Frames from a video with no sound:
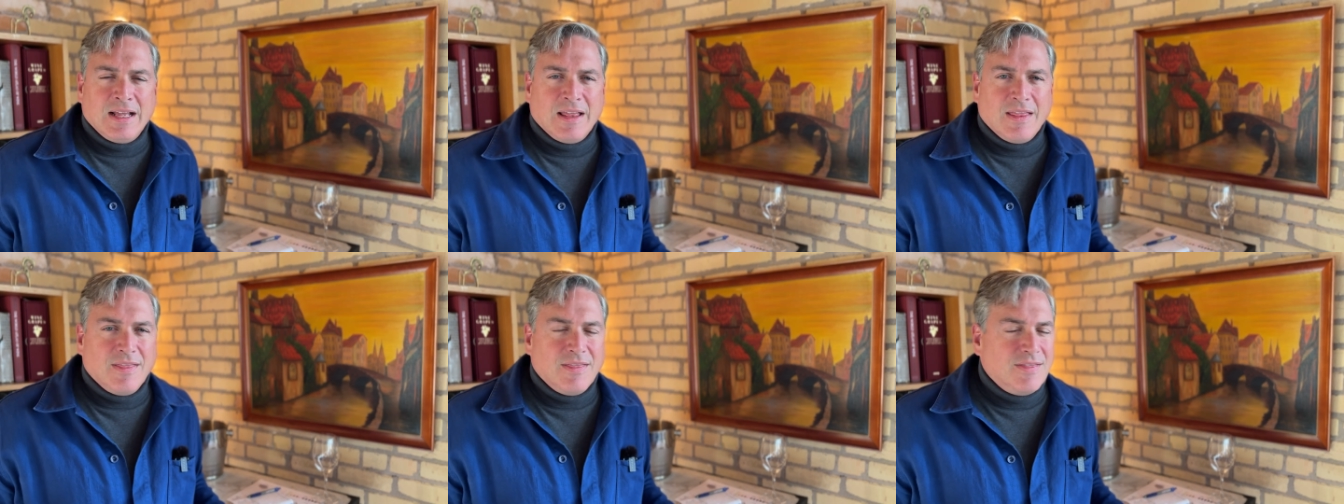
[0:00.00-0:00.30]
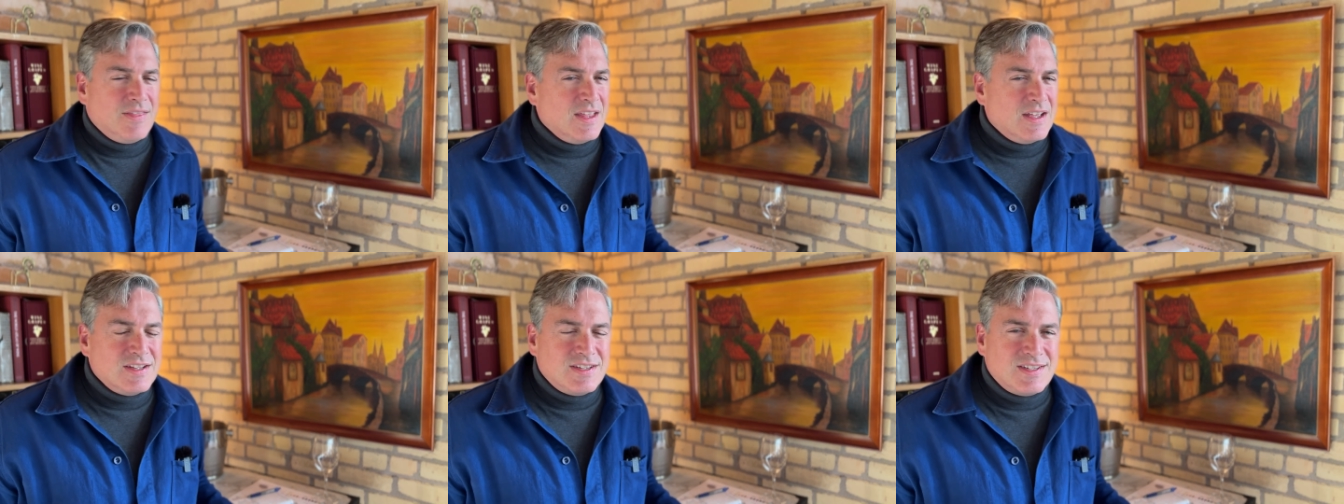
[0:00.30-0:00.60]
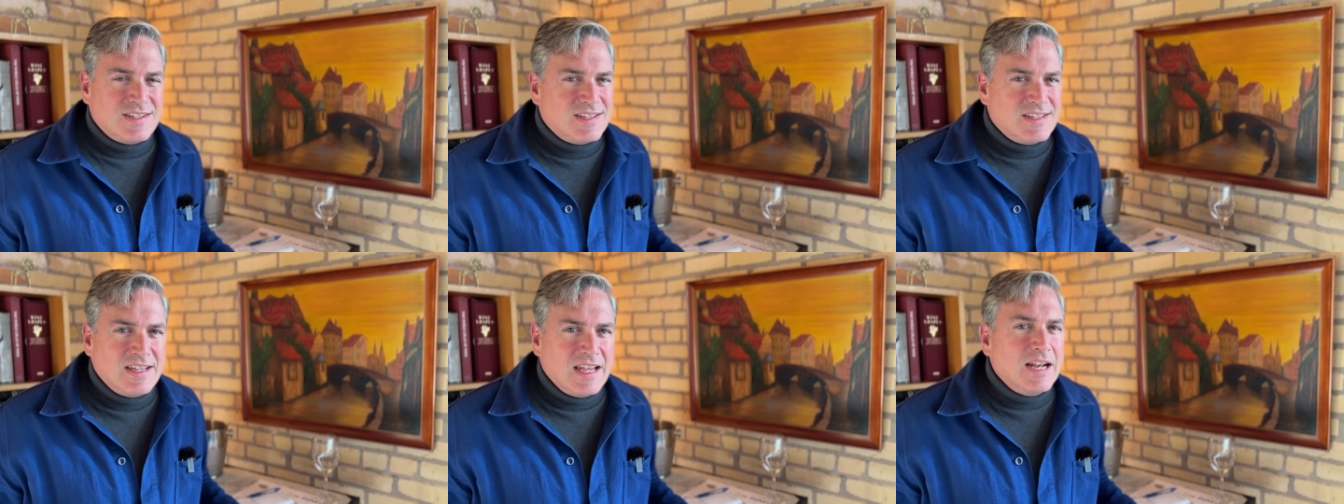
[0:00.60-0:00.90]
the
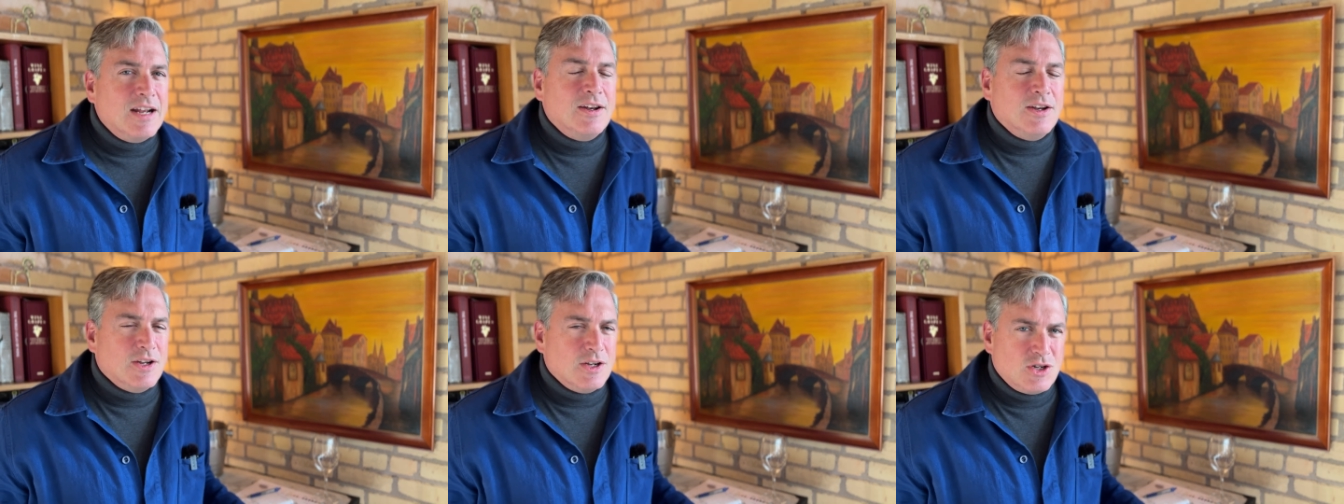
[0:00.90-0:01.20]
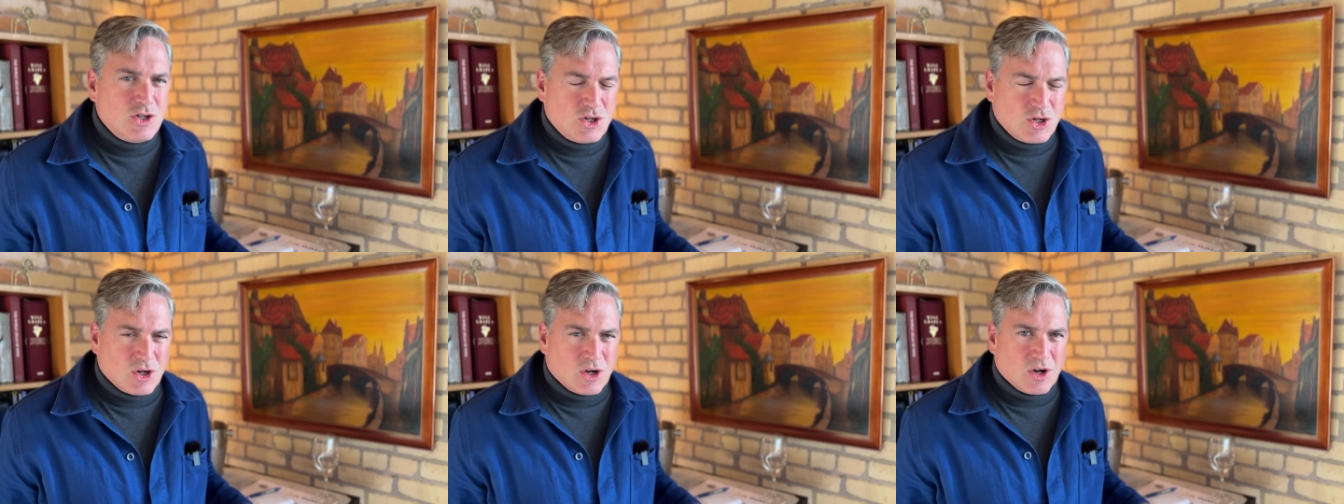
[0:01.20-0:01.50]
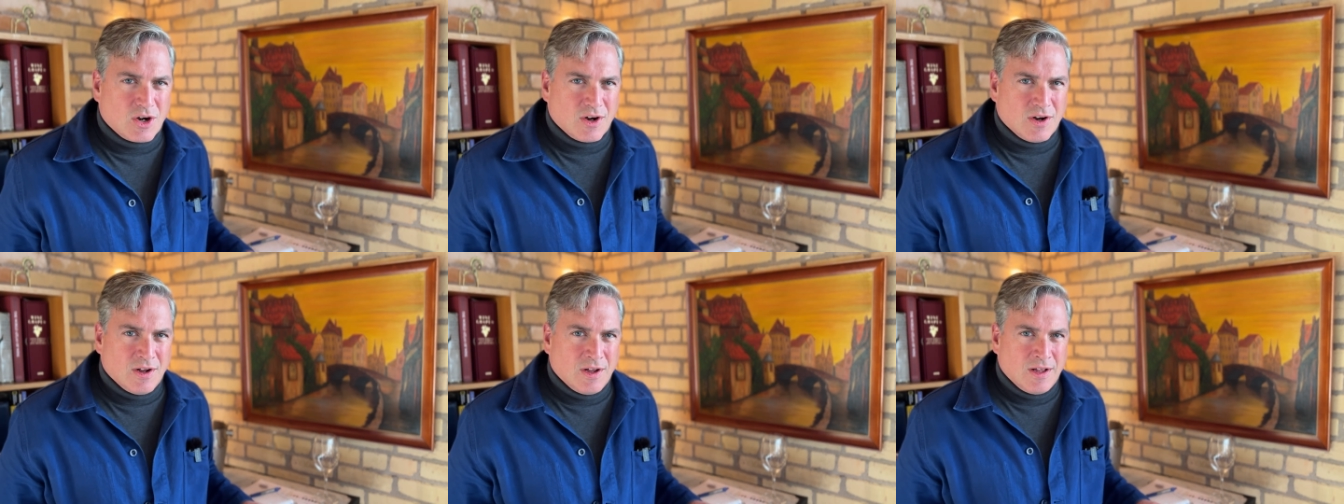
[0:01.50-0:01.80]

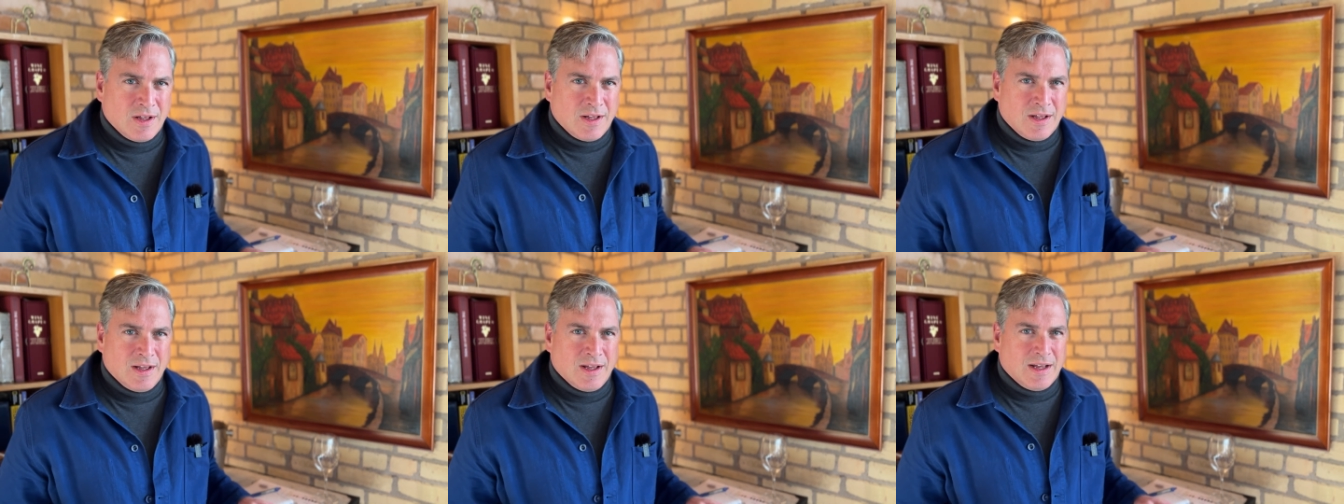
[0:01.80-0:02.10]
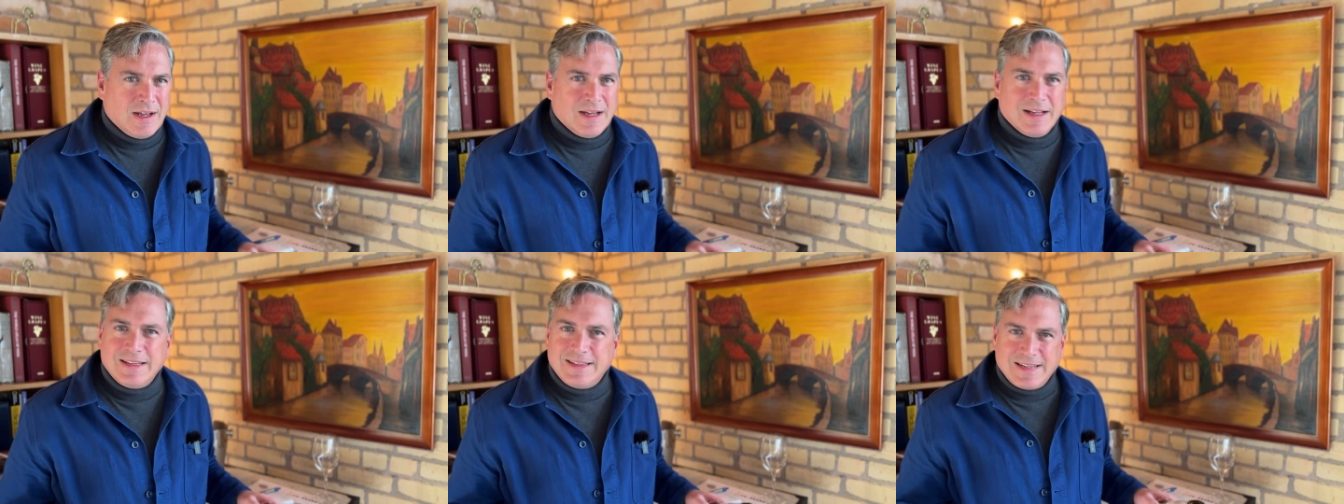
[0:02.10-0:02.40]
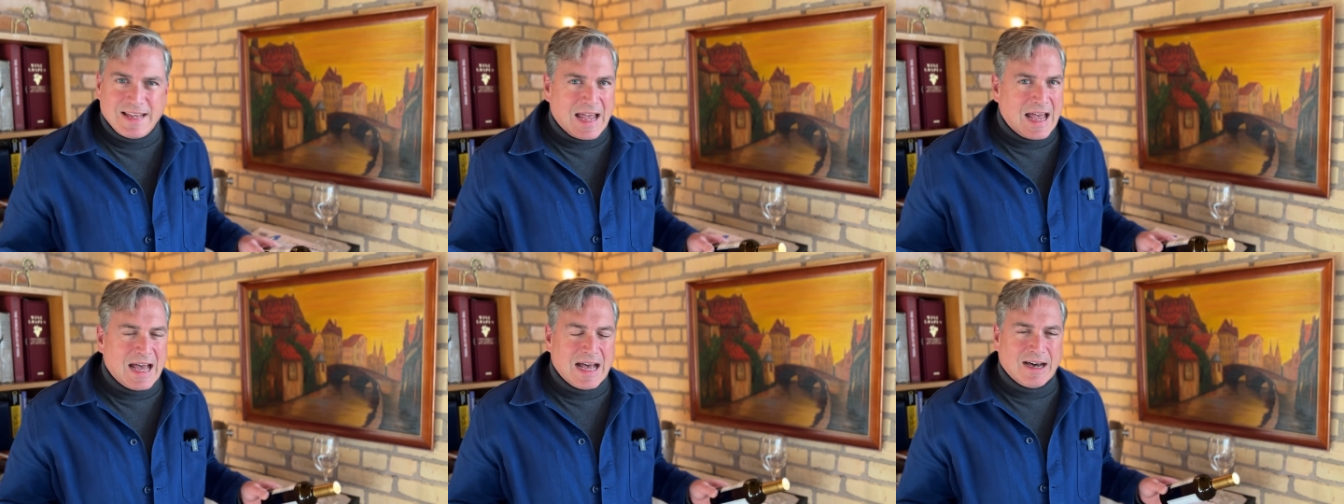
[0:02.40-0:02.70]
signature
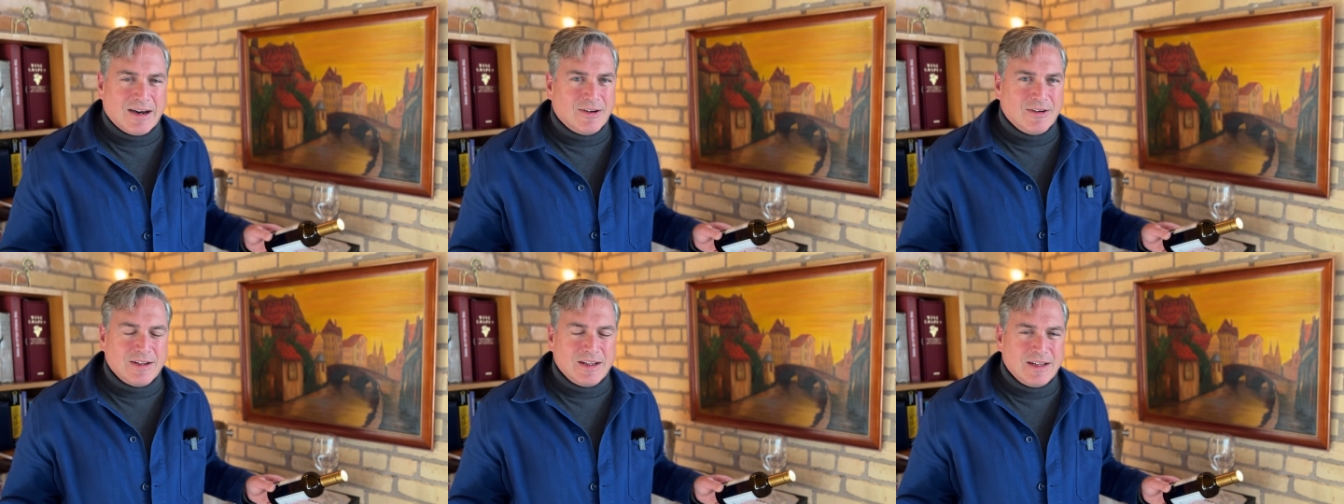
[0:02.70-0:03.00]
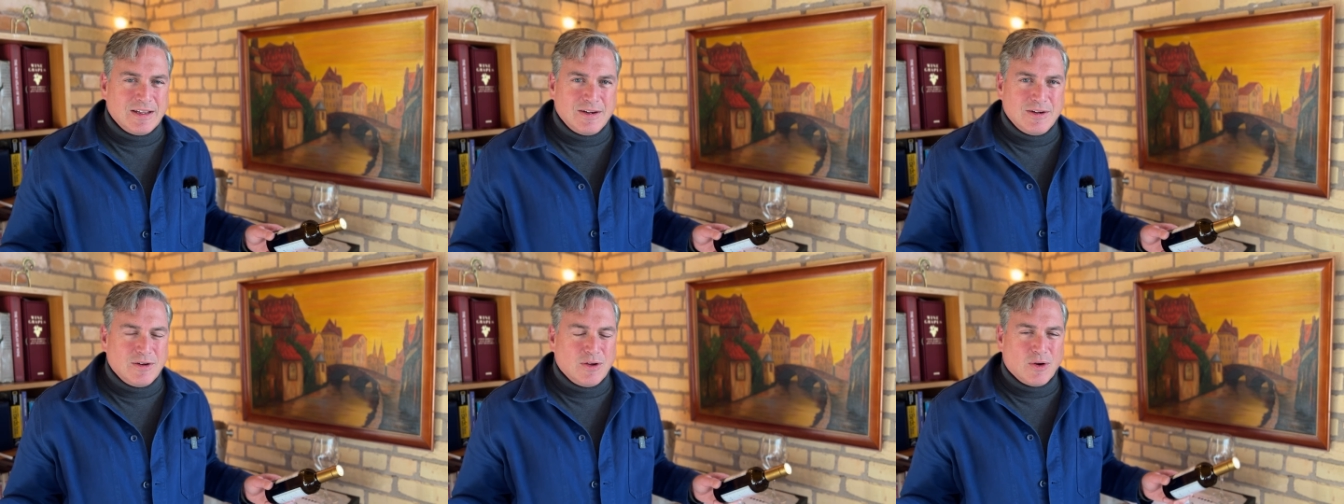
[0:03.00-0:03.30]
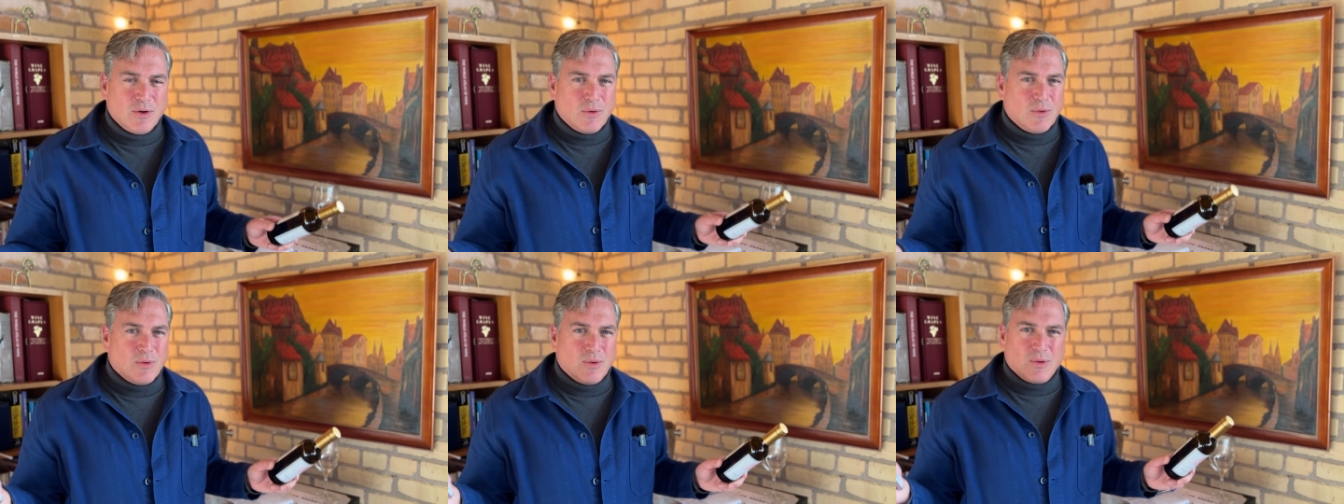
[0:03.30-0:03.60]
Italian
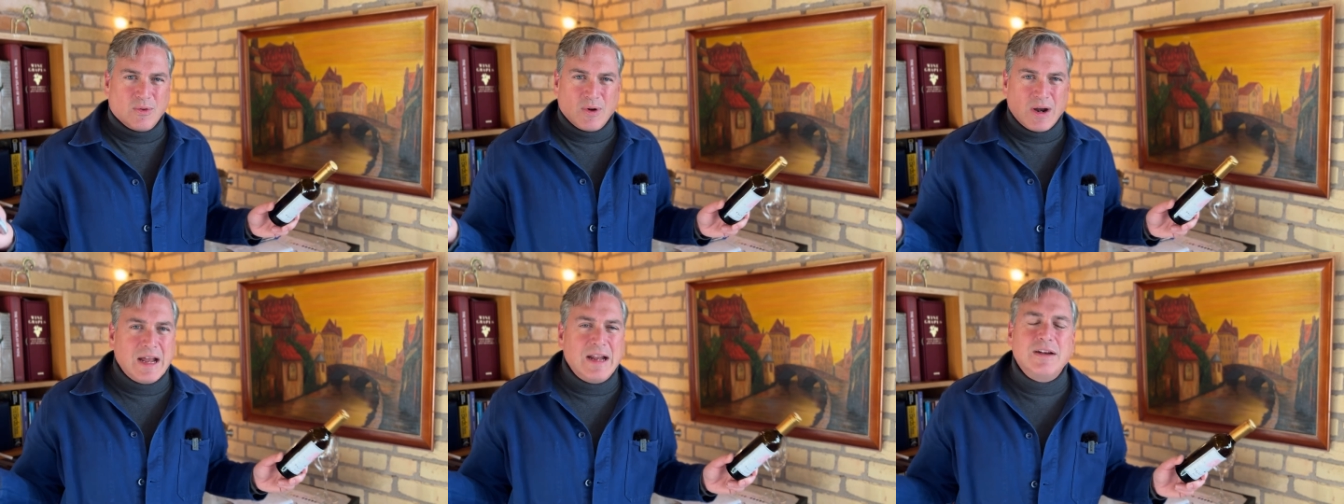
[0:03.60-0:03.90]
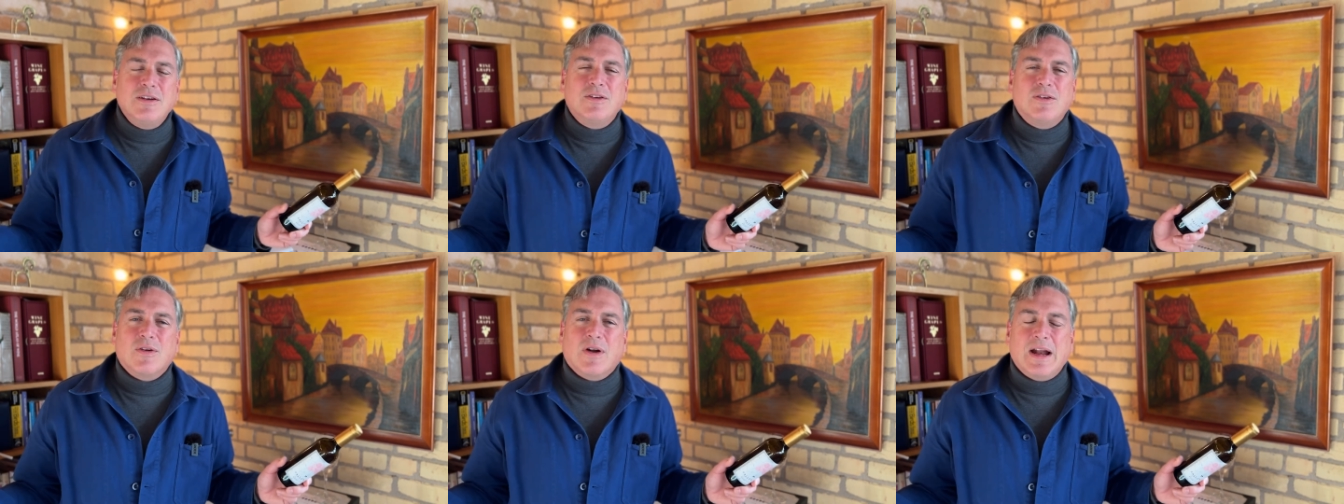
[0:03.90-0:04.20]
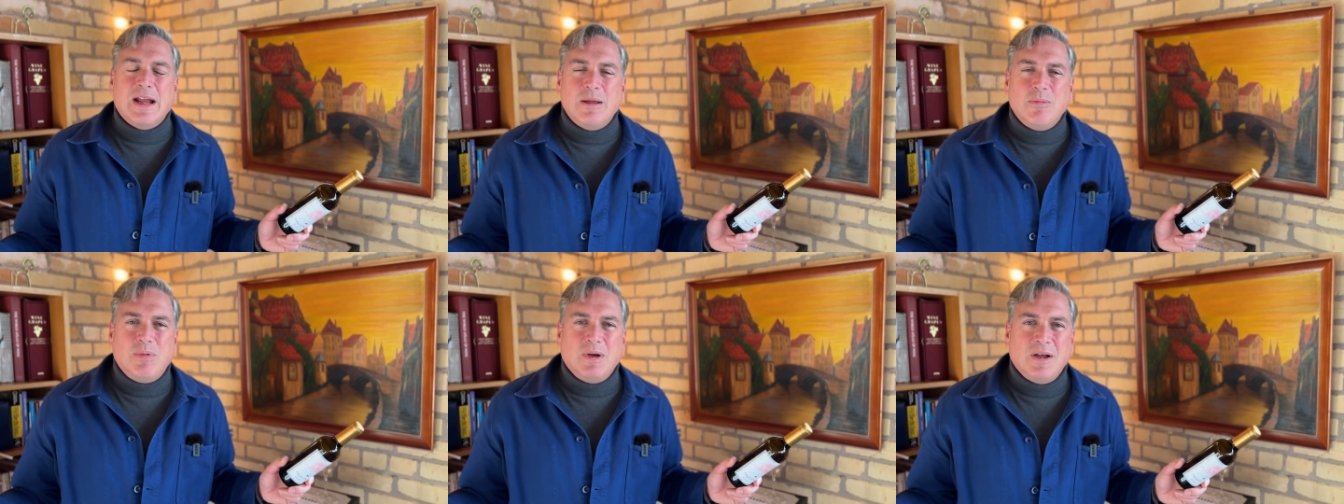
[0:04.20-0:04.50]
red
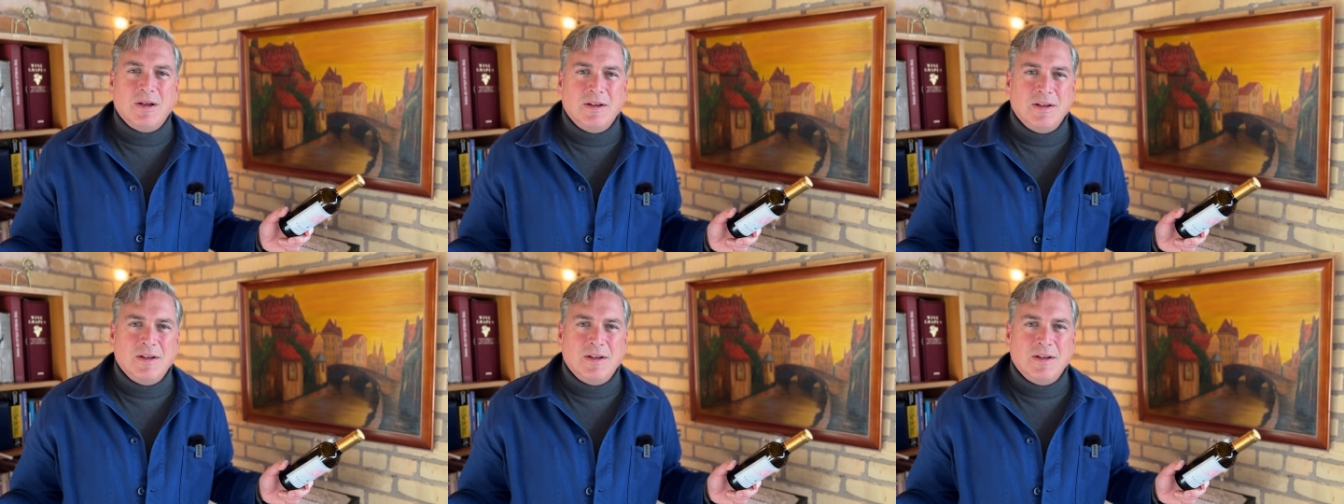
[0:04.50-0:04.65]
grape